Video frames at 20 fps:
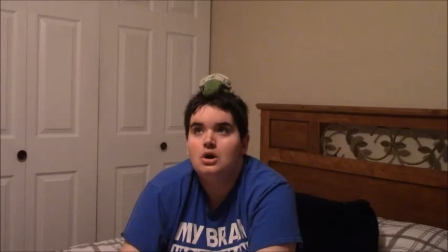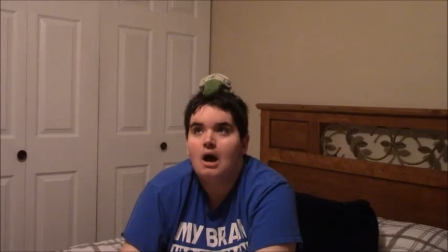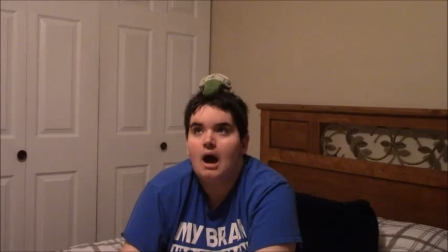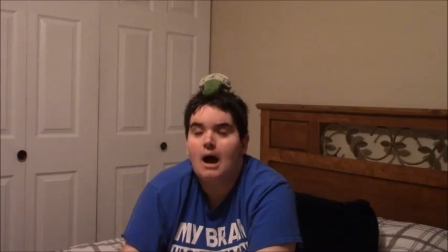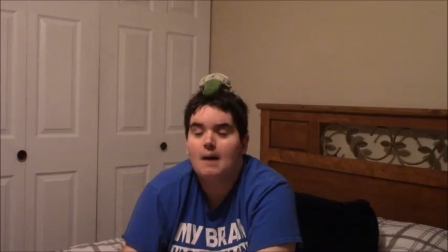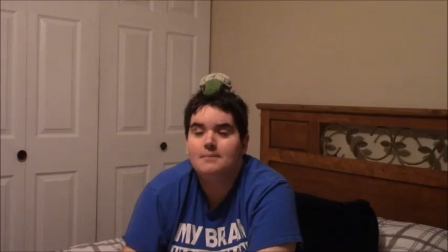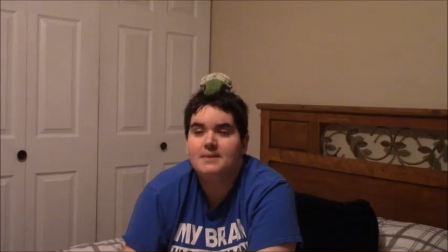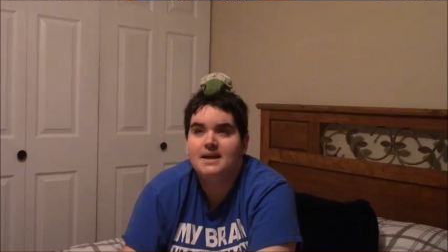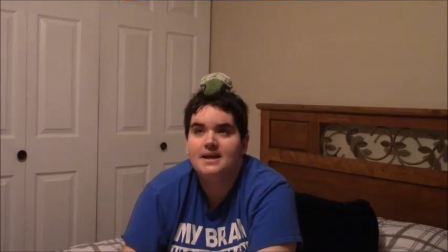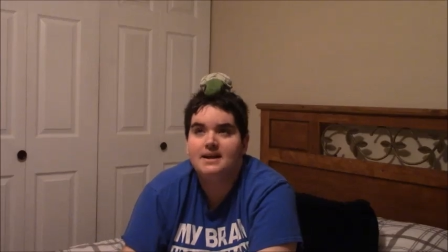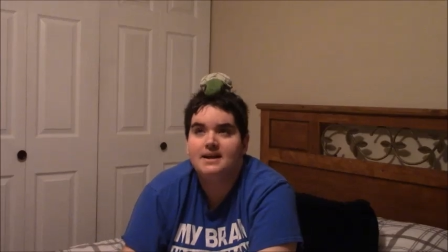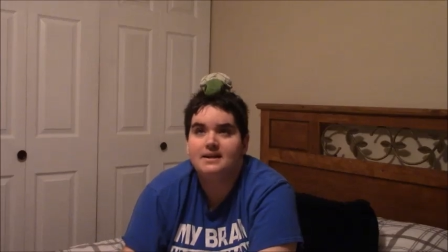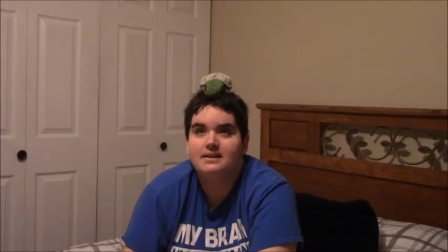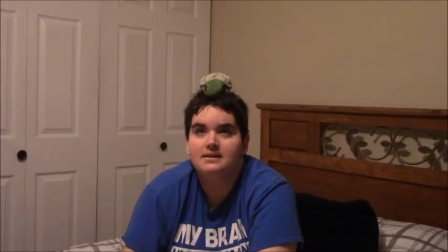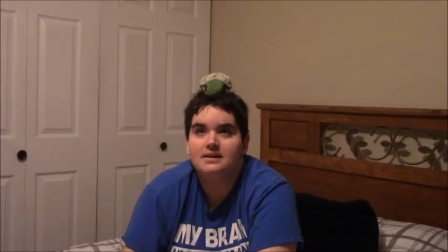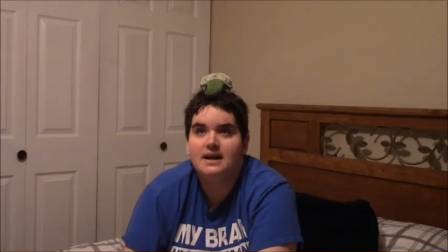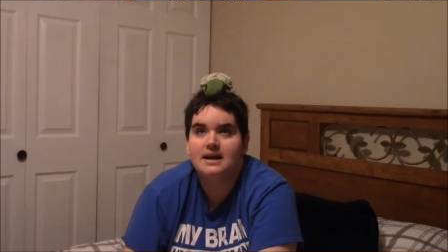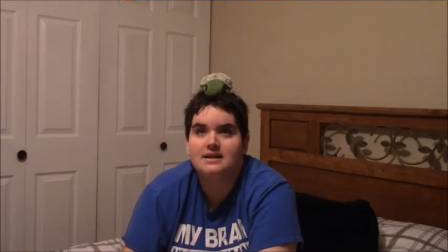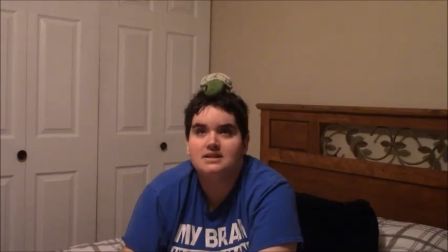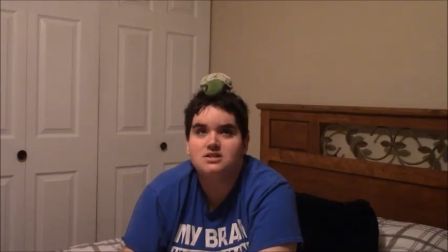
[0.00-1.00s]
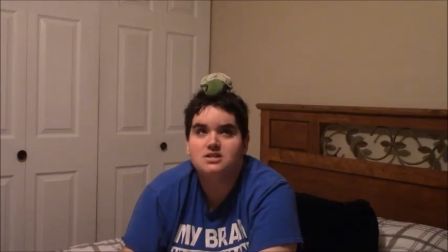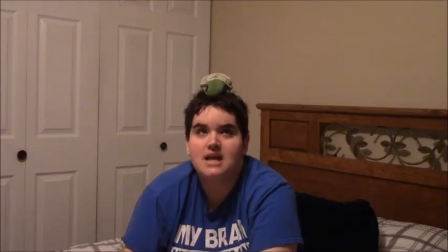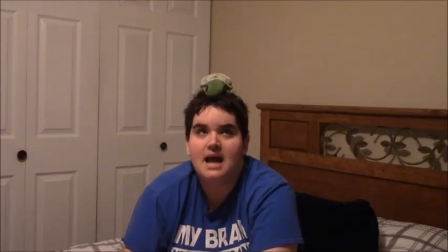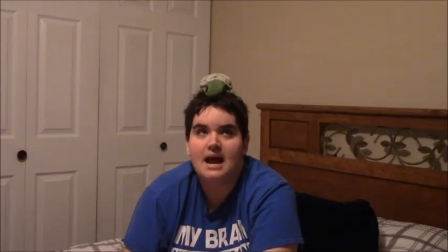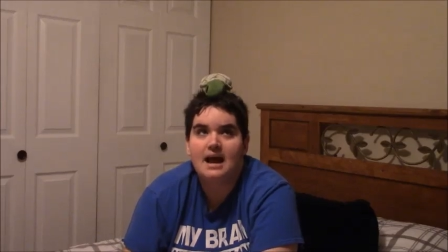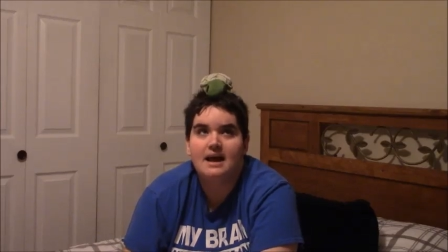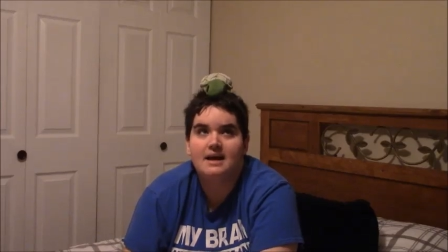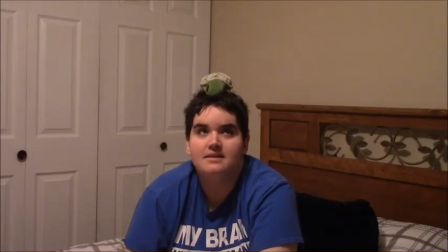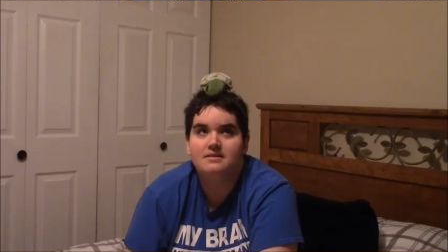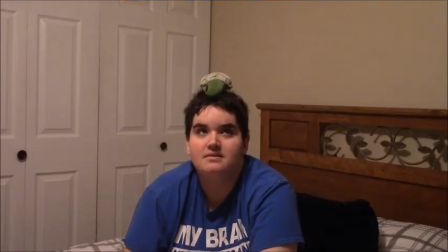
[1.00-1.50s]
I'm hitting like
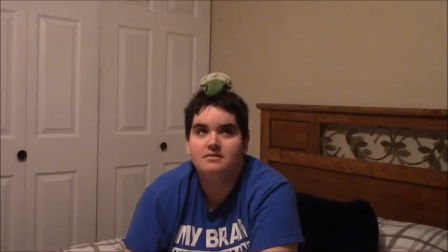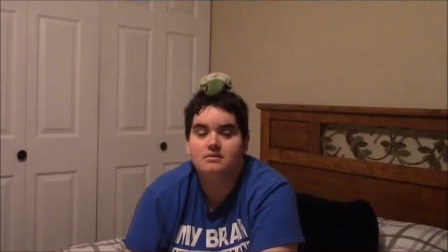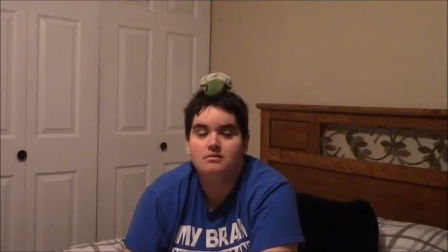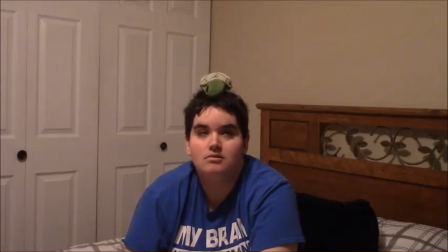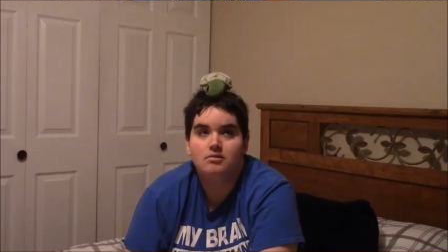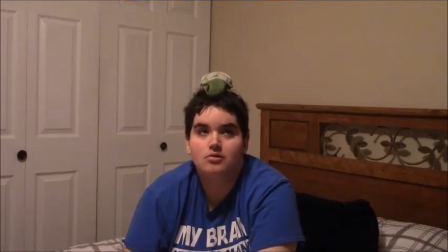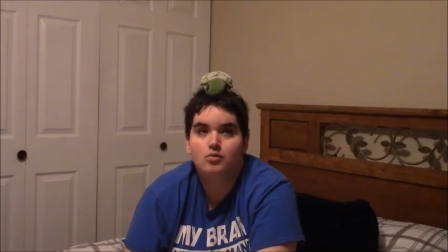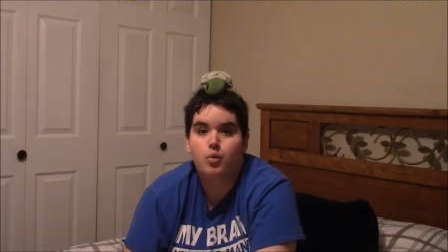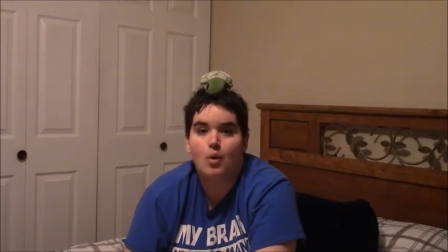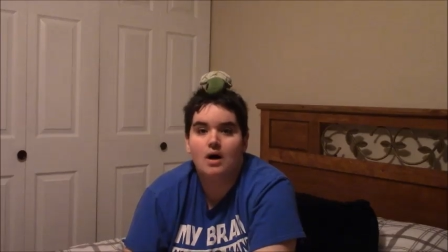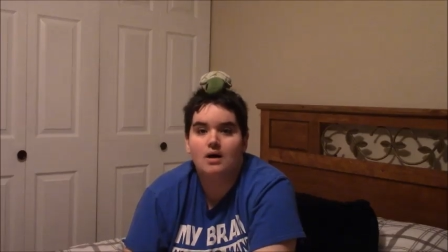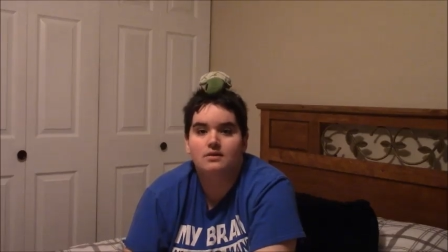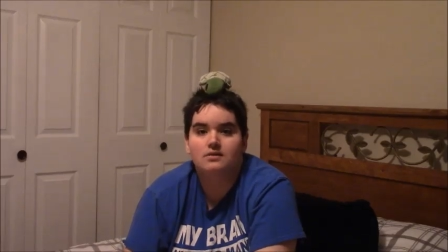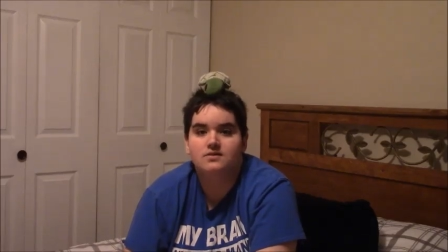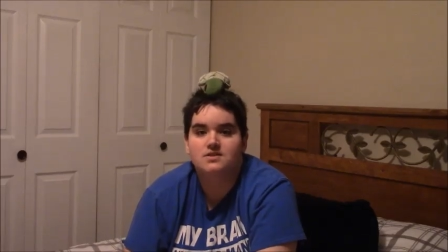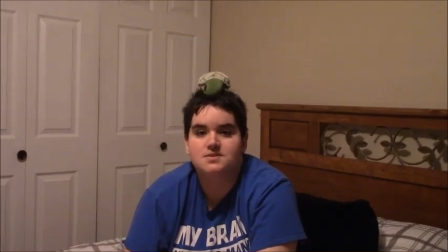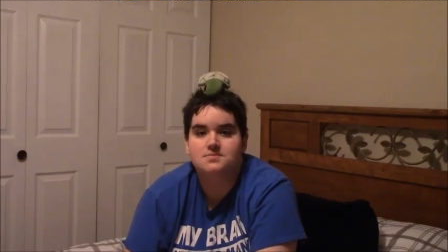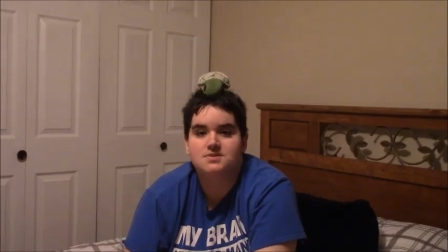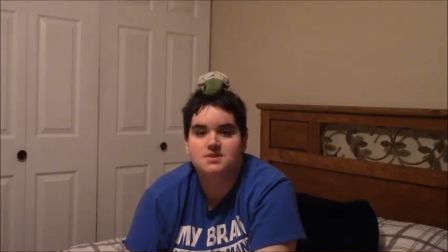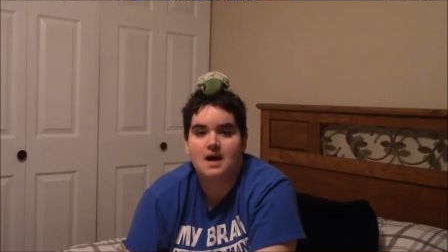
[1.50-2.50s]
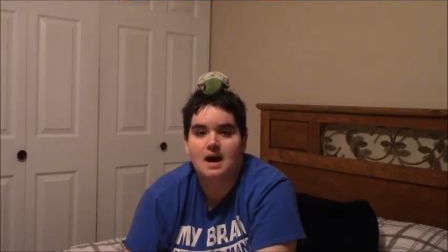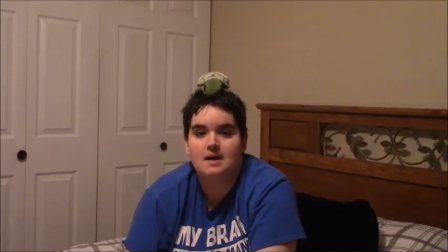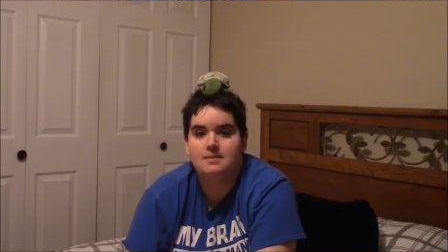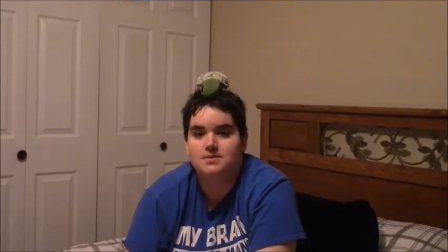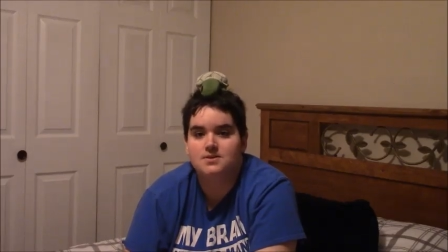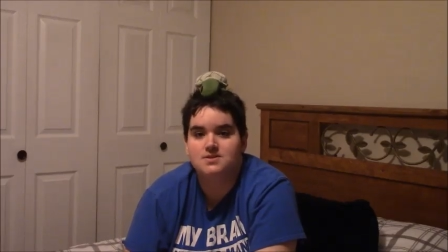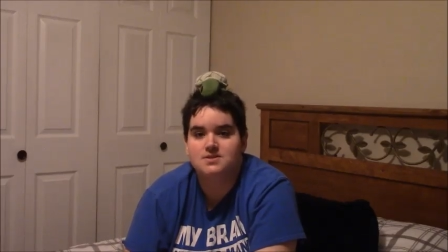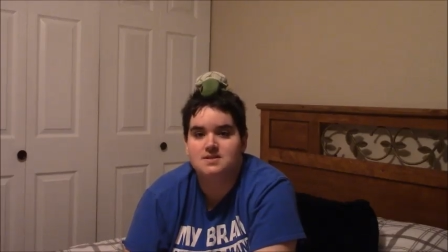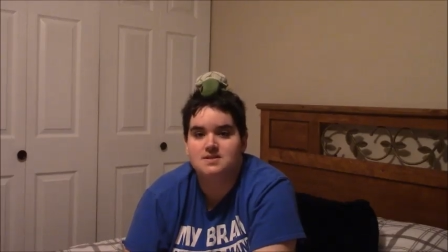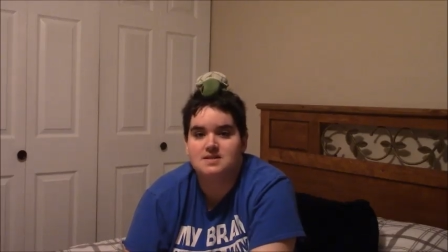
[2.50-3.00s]
10, 12
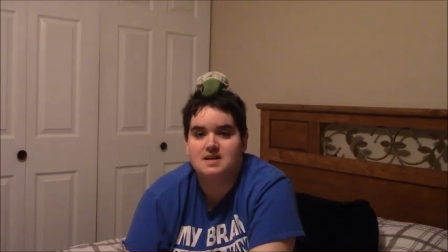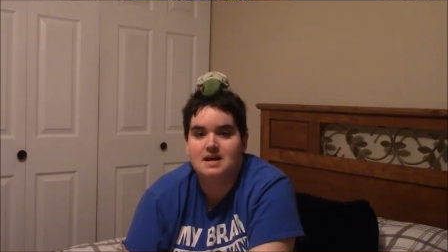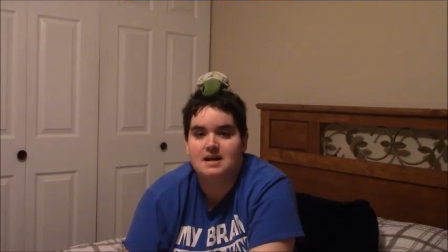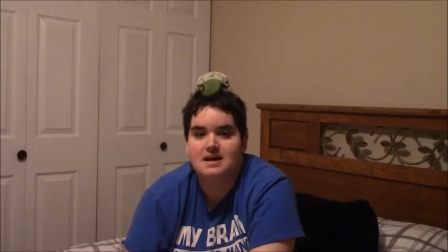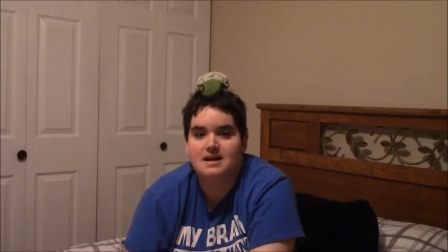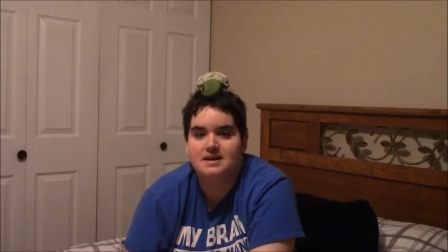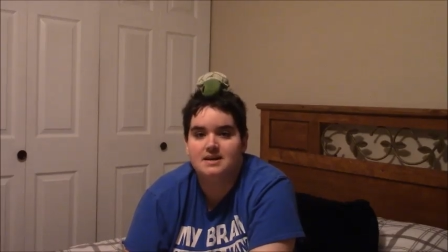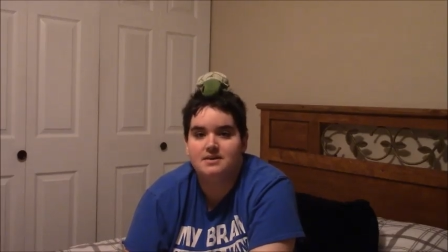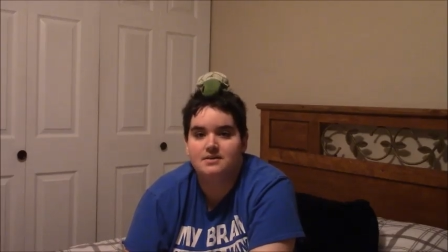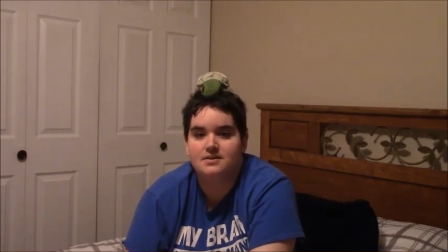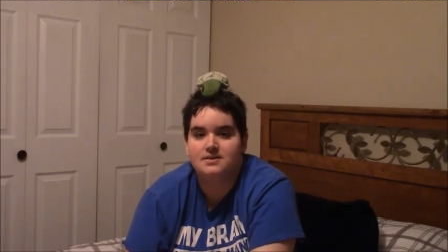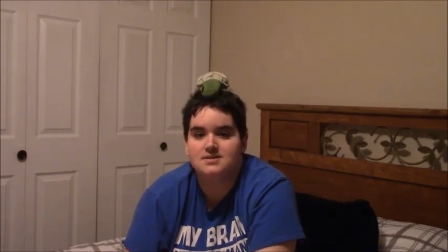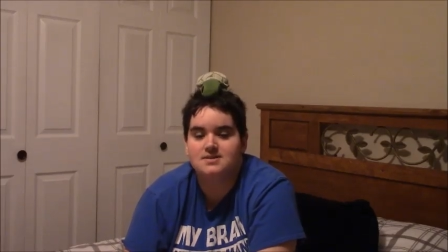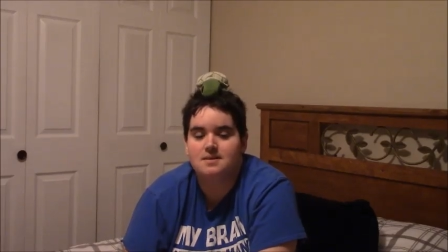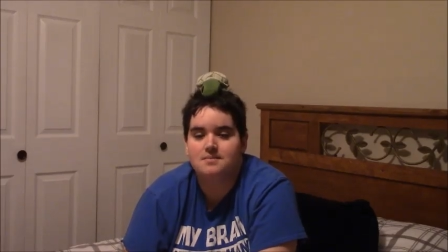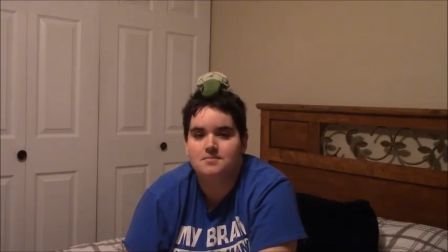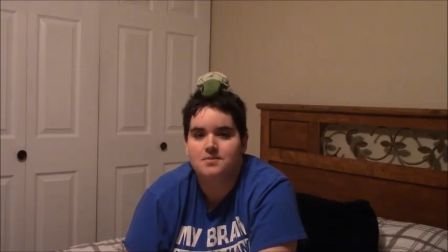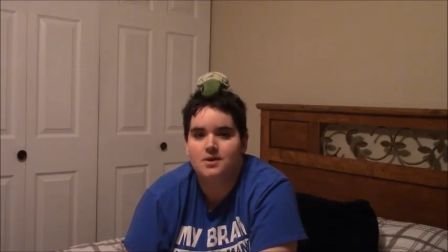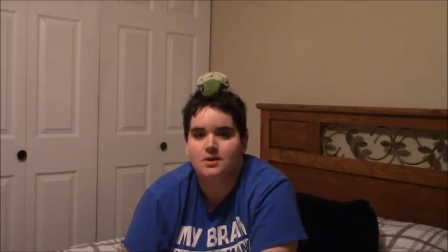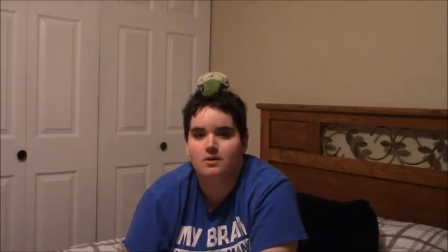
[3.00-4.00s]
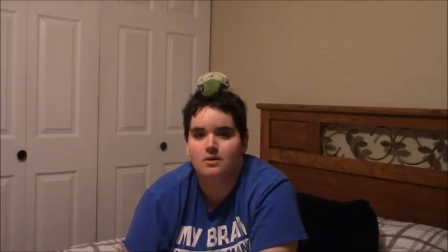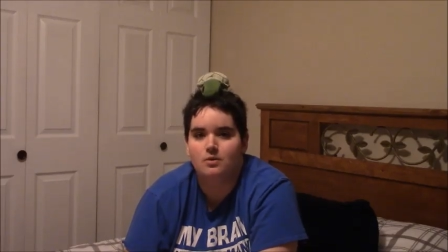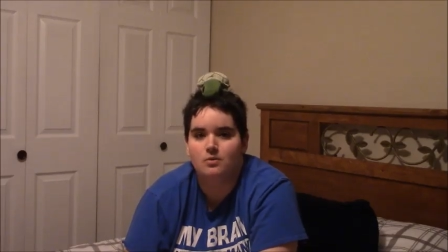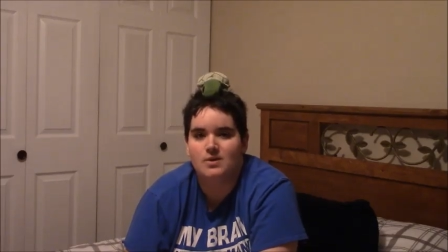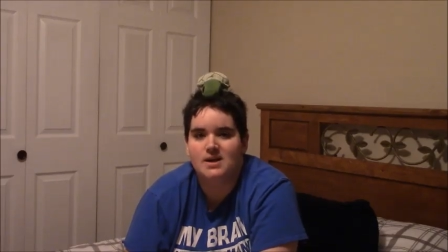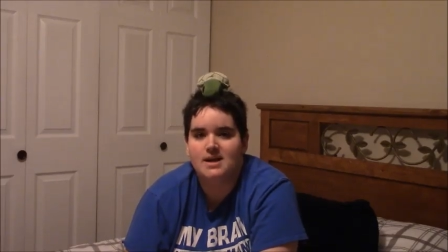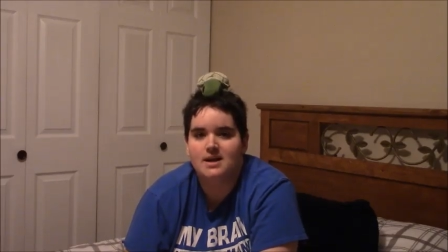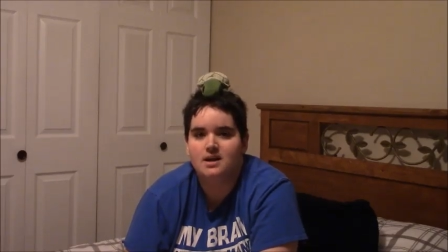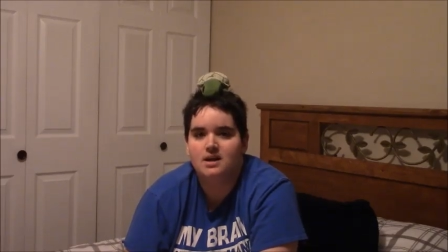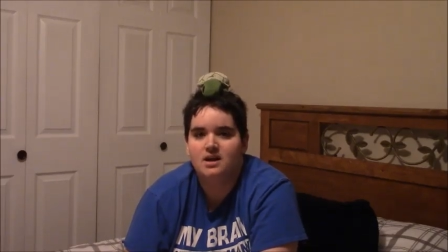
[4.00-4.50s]
subscribers a day or something or a
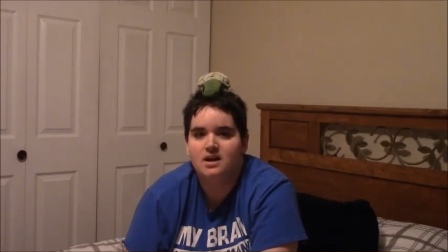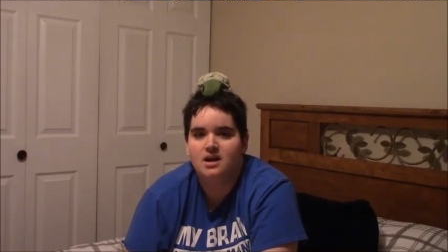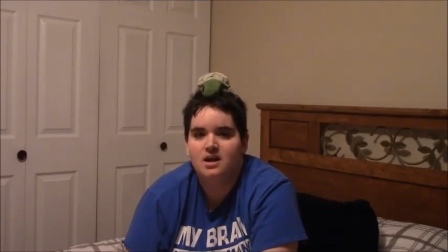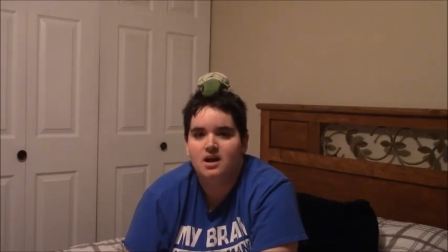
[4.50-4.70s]
week.